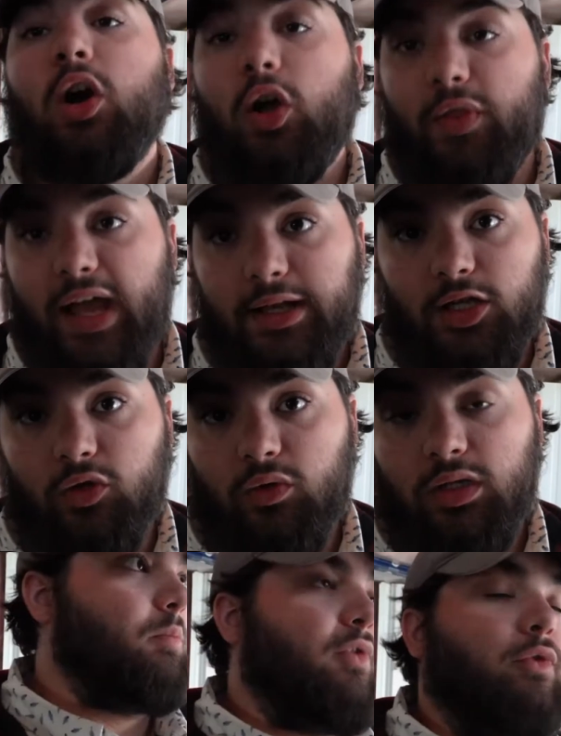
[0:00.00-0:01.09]
On that note,
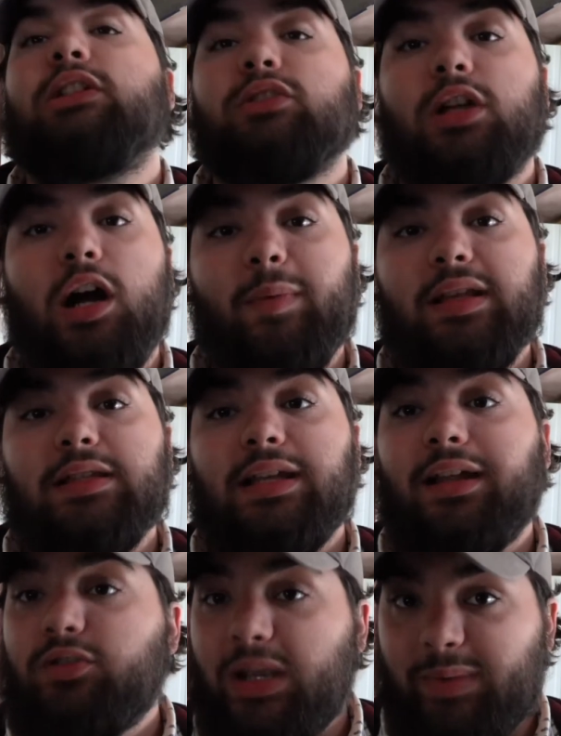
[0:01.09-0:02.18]
in your comments, and
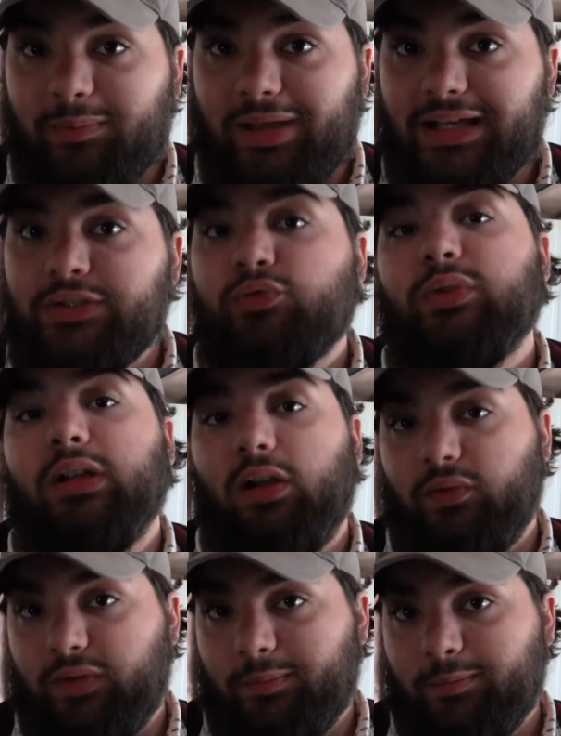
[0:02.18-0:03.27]
I try my best to read all
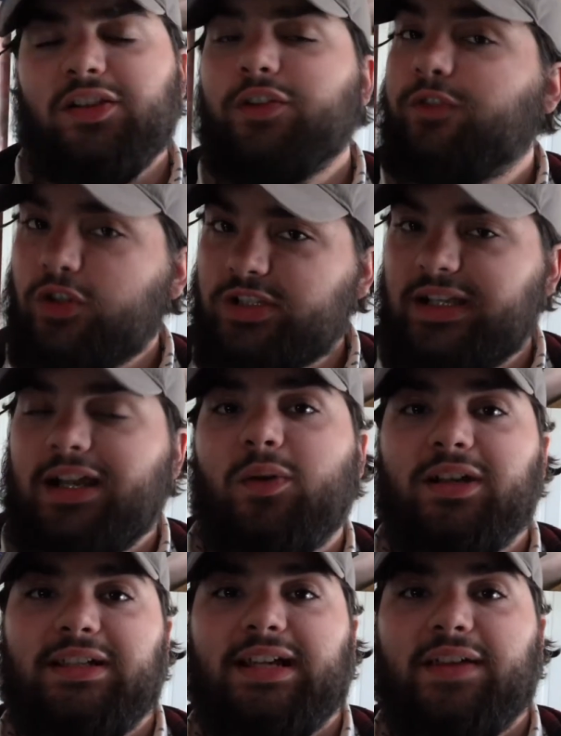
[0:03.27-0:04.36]
of them. The first thing I
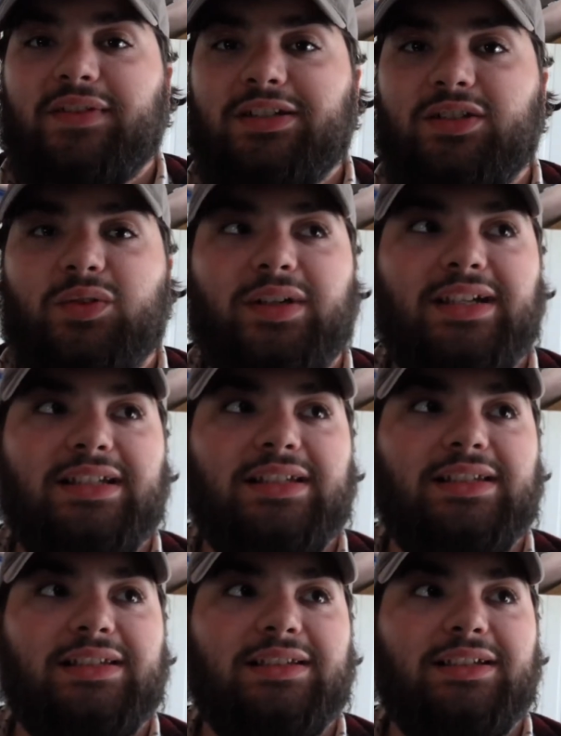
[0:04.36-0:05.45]
want to dive into
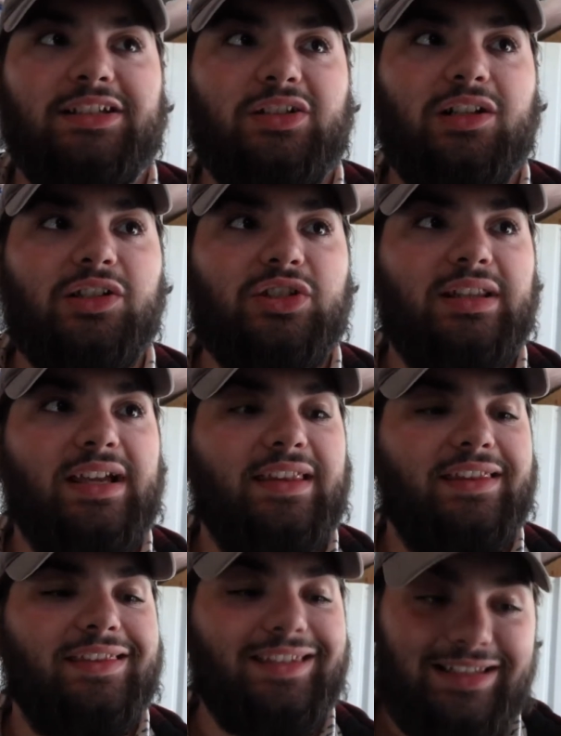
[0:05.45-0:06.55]
is acknowledging that
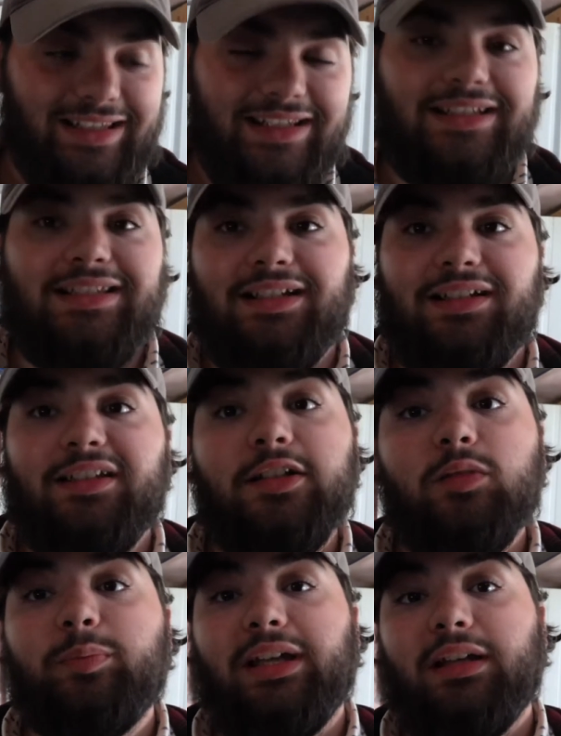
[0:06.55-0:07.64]
this is a little
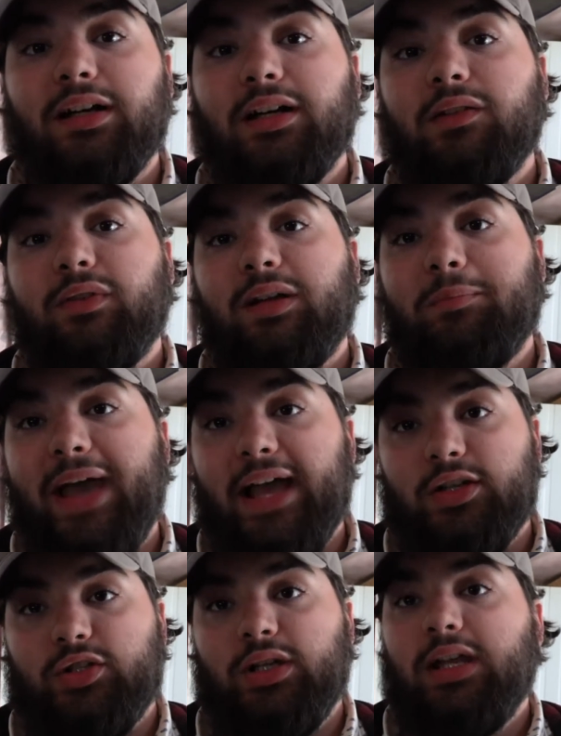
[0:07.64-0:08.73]
bit of a
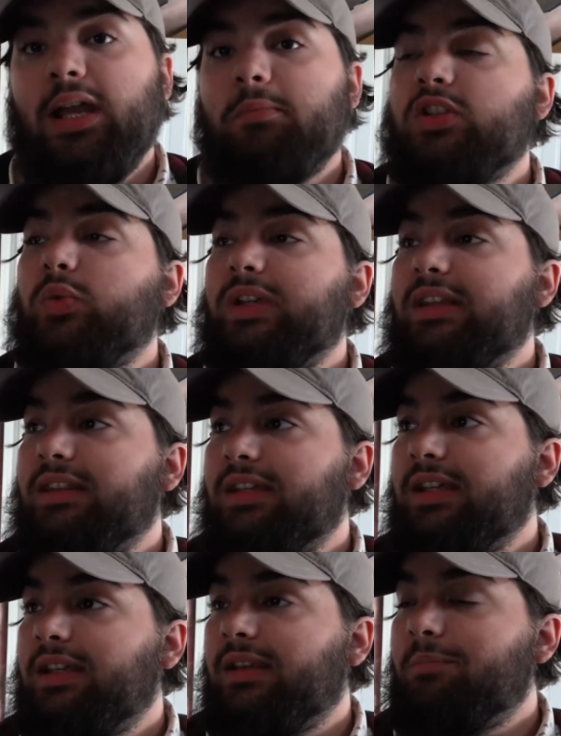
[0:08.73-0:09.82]
match between
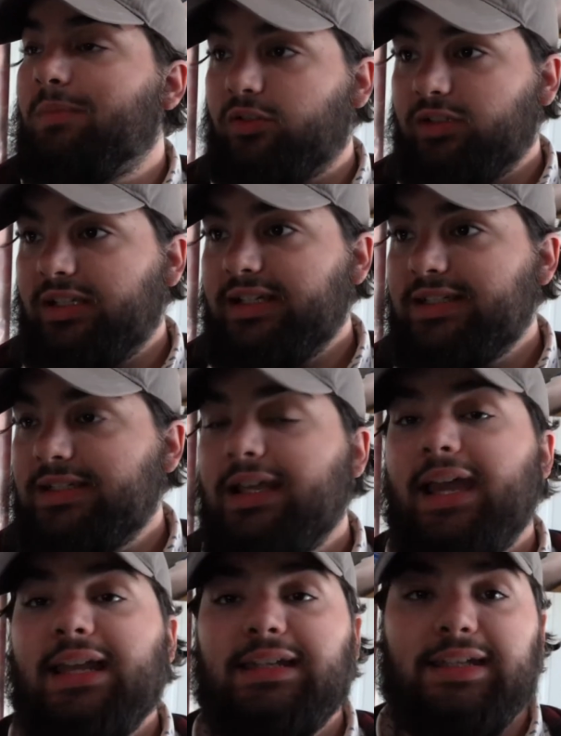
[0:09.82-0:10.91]
mirrorless
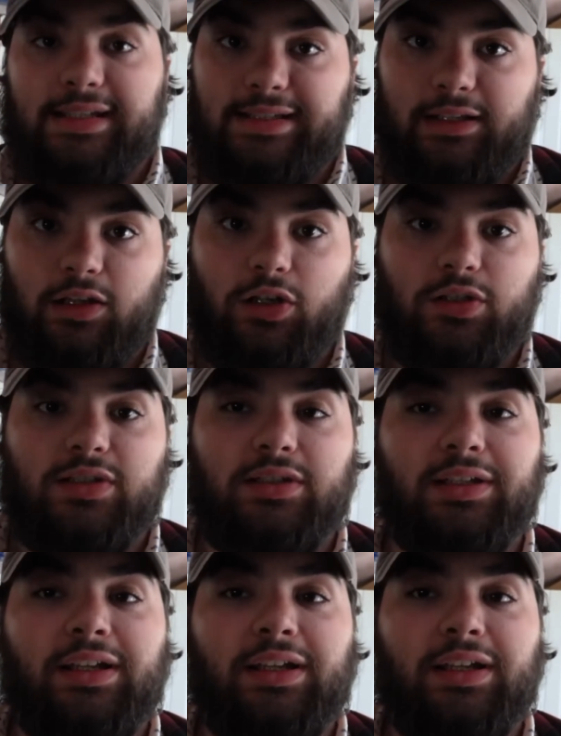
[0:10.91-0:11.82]
and DSLRs.